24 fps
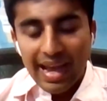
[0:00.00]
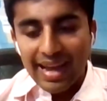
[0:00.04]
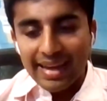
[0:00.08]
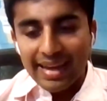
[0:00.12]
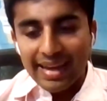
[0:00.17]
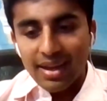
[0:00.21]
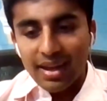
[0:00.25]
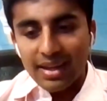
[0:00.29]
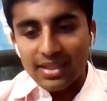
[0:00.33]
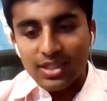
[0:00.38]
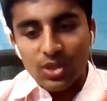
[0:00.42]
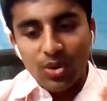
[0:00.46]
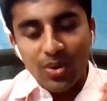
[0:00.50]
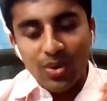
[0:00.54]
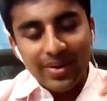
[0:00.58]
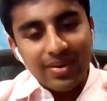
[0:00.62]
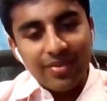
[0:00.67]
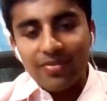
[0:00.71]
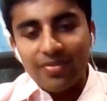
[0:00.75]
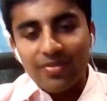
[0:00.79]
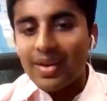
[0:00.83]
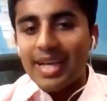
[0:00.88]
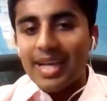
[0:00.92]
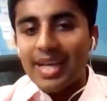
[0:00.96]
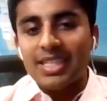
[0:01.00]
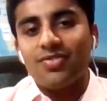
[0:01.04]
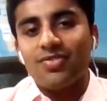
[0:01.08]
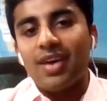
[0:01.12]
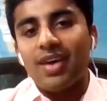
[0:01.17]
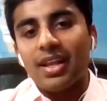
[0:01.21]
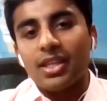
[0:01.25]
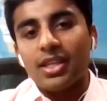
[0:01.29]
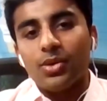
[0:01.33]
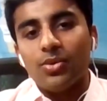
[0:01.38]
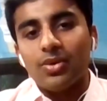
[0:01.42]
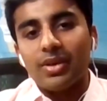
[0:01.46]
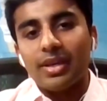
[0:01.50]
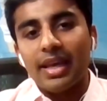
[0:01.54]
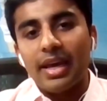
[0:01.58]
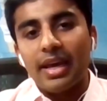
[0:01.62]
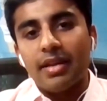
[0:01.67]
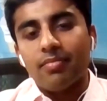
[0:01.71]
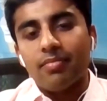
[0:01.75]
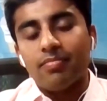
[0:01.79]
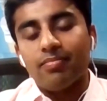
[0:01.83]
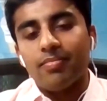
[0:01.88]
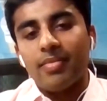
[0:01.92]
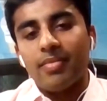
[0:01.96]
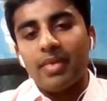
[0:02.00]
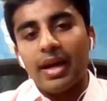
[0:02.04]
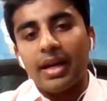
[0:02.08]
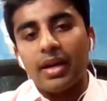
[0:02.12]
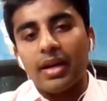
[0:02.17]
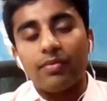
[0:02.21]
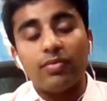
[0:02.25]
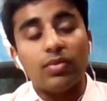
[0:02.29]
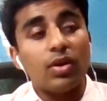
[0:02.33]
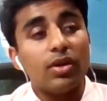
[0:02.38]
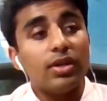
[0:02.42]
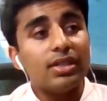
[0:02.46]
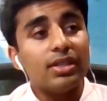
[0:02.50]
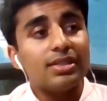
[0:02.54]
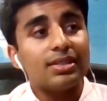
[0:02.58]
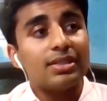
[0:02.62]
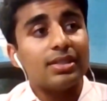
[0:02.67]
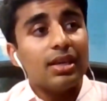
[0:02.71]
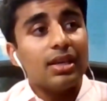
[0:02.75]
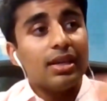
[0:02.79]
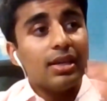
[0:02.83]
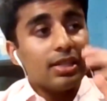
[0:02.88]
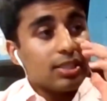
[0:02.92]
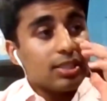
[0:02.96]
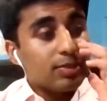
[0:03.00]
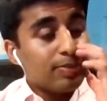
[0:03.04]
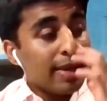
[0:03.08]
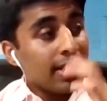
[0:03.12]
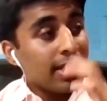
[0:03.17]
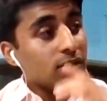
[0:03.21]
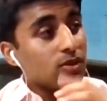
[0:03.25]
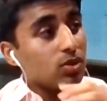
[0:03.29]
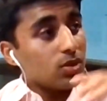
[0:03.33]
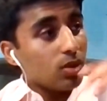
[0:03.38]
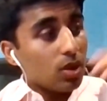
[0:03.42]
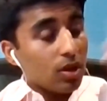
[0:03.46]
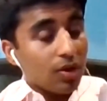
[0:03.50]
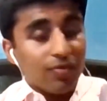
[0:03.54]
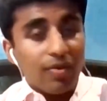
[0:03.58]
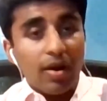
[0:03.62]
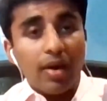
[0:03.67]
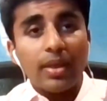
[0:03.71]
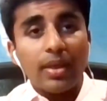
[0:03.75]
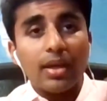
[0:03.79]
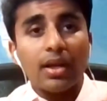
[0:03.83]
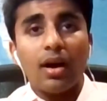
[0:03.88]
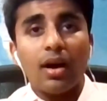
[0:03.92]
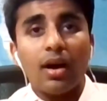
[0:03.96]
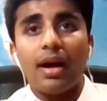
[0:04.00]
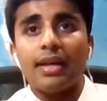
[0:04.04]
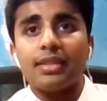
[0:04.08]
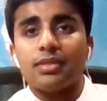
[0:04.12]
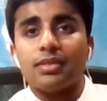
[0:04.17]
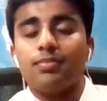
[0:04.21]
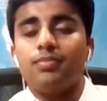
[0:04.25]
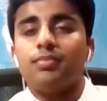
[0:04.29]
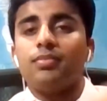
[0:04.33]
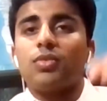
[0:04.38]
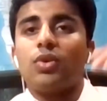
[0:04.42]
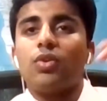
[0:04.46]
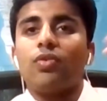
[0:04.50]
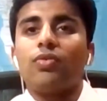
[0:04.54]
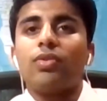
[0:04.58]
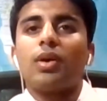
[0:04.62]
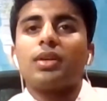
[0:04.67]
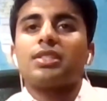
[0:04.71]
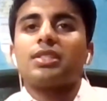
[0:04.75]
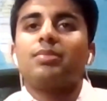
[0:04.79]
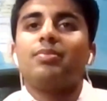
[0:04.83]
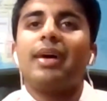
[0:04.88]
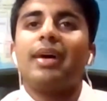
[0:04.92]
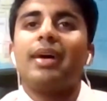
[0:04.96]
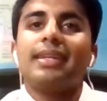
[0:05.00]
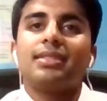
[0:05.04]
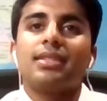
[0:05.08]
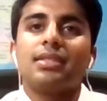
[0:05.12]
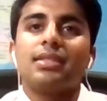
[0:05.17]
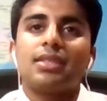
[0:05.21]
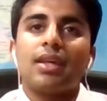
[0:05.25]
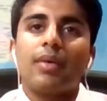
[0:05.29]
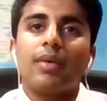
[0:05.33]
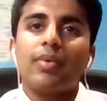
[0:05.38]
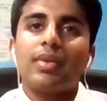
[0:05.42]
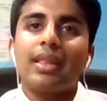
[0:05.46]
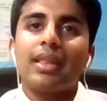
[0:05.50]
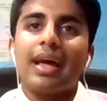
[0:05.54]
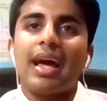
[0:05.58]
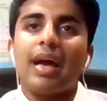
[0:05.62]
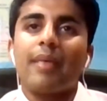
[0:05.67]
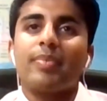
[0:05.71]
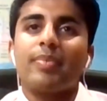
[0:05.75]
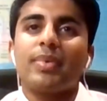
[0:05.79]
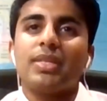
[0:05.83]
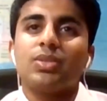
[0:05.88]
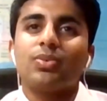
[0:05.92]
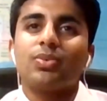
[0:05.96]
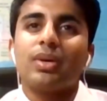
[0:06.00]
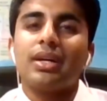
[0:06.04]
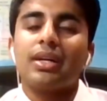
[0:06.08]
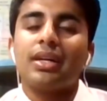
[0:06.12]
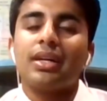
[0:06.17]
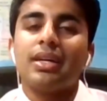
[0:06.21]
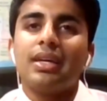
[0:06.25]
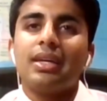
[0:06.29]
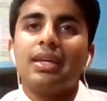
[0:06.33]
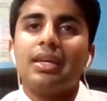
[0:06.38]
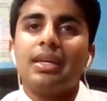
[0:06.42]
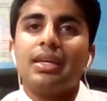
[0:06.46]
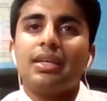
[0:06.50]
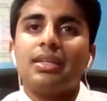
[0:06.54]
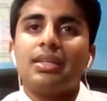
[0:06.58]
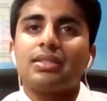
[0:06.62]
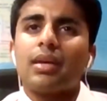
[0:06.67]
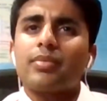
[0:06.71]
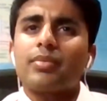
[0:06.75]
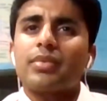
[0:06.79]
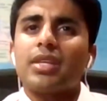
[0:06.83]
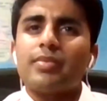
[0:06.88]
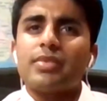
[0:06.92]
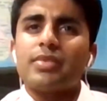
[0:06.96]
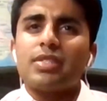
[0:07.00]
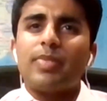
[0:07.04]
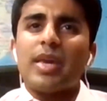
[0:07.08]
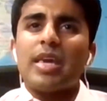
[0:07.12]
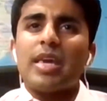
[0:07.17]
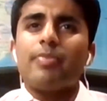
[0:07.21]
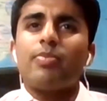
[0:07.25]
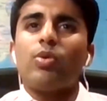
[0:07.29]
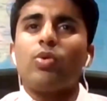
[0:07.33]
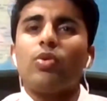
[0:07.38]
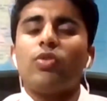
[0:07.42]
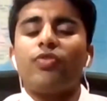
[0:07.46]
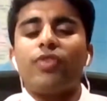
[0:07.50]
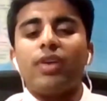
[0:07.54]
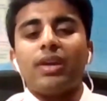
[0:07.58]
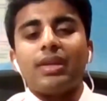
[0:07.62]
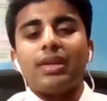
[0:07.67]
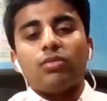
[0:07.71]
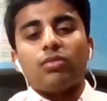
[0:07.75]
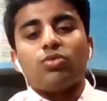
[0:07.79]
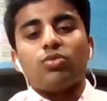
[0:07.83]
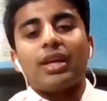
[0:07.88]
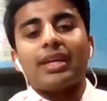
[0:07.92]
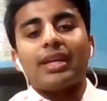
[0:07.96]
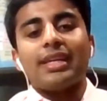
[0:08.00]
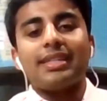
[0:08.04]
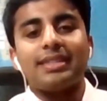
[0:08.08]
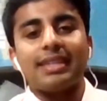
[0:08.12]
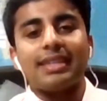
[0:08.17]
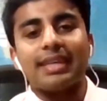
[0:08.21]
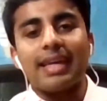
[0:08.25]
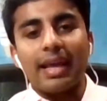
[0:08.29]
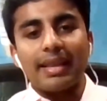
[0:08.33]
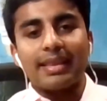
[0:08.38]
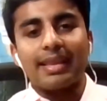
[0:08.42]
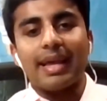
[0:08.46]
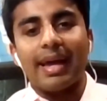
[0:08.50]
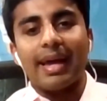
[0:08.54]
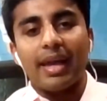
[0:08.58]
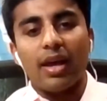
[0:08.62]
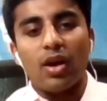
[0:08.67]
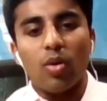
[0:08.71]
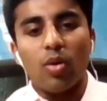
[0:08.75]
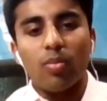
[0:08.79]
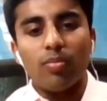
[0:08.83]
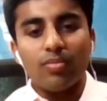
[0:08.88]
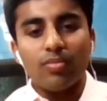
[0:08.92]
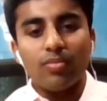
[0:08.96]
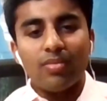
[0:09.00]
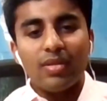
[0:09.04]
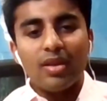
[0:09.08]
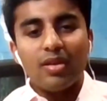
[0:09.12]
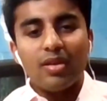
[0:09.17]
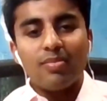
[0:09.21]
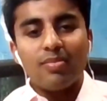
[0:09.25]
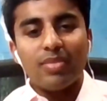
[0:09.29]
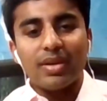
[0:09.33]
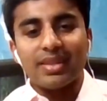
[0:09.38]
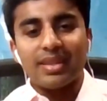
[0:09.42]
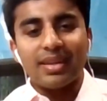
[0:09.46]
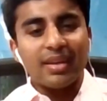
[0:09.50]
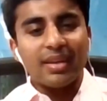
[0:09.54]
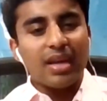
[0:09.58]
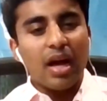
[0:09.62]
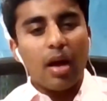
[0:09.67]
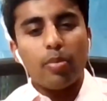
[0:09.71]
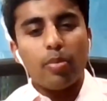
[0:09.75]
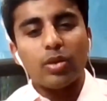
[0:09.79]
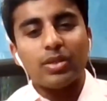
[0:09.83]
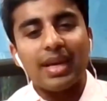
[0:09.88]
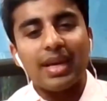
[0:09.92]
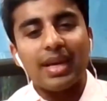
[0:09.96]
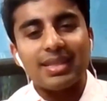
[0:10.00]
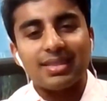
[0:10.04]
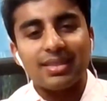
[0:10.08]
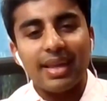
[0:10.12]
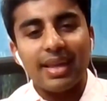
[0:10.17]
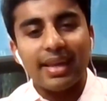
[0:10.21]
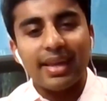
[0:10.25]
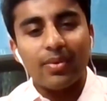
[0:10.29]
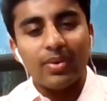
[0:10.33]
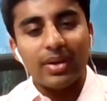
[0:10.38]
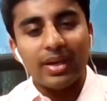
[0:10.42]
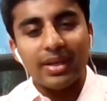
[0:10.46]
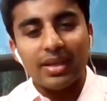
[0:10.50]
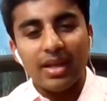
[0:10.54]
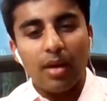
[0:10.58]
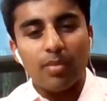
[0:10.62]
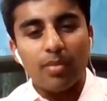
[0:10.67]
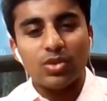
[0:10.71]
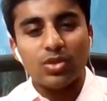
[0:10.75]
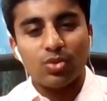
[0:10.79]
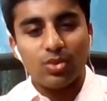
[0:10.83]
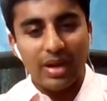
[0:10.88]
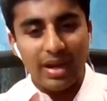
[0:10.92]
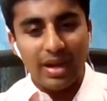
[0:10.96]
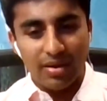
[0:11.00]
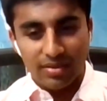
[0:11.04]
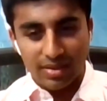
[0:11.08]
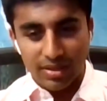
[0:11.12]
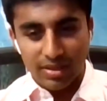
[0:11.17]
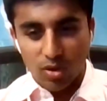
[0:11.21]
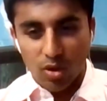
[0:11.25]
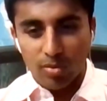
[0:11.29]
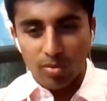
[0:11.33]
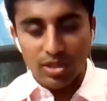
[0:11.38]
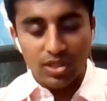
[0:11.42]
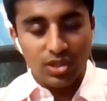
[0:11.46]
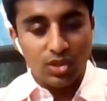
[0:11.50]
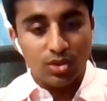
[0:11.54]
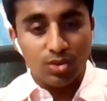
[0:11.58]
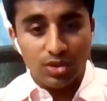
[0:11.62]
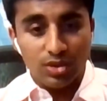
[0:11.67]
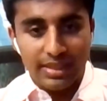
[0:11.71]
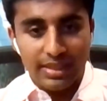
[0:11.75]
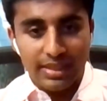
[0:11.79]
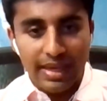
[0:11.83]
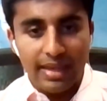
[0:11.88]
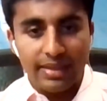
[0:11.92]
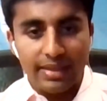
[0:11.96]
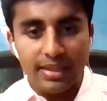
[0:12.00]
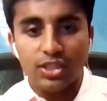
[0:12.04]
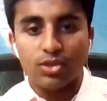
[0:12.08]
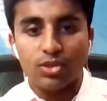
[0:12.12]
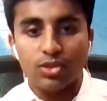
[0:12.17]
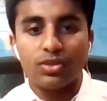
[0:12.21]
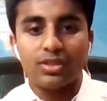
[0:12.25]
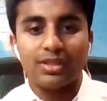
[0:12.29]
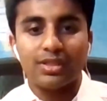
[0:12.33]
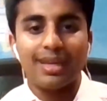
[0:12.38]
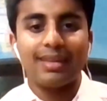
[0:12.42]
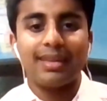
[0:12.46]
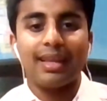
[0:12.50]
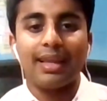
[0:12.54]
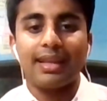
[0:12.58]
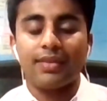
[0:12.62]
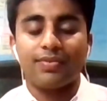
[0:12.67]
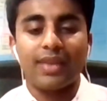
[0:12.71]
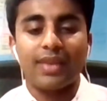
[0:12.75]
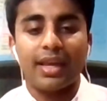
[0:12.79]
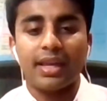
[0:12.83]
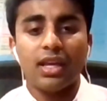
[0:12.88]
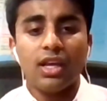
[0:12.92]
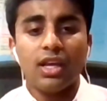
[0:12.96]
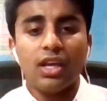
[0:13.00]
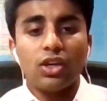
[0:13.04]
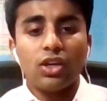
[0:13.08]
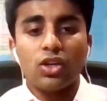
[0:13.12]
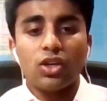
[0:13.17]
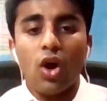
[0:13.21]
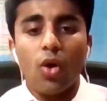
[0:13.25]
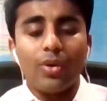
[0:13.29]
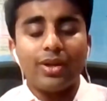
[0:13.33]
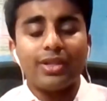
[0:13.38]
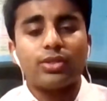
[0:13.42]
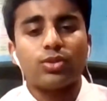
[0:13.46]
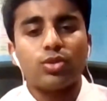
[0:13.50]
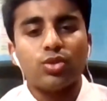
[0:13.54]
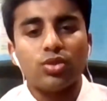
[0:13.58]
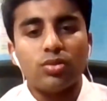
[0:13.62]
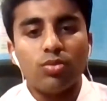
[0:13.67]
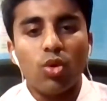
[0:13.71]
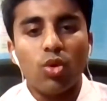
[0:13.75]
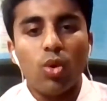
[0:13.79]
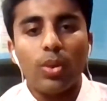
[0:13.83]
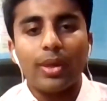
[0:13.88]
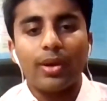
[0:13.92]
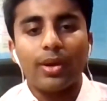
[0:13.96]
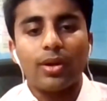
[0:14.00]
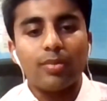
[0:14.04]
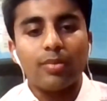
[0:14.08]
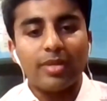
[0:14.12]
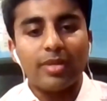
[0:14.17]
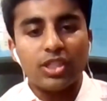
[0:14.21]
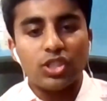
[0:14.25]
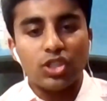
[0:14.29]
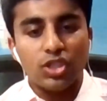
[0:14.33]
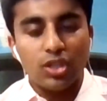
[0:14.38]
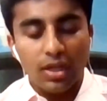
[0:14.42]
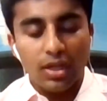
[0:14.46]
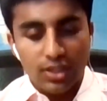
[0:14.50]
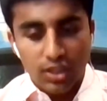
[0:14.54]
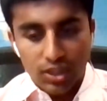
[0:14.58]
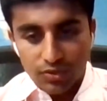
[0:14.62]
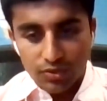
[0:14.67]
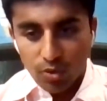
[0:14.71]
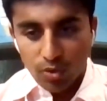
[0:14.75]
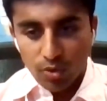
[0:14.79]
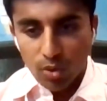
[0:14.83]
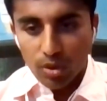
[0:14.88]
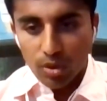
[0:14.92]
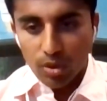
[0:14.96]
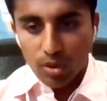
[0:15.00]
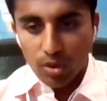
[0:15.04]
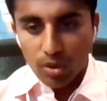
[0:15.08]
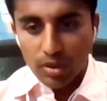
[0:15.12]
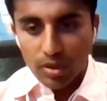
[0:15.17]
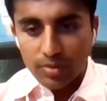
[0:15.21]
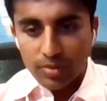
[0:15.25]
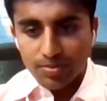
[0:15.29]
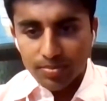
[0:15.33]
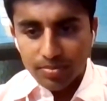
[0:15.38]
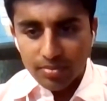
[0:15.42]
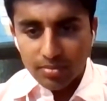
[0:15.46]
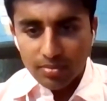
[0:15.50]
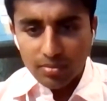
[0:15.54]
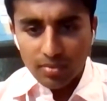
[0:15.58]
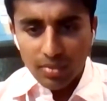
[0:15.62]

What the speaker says: And I took it on face value again. And I've noticed, speaking to a lot of other guys who've lost mates, it's something that happens where sometimes people are feeling ready to get that help. But then a couple of days later, when it comes around, they're almost too scared. They're too scared that if they go into it more, they're going to be judged for it.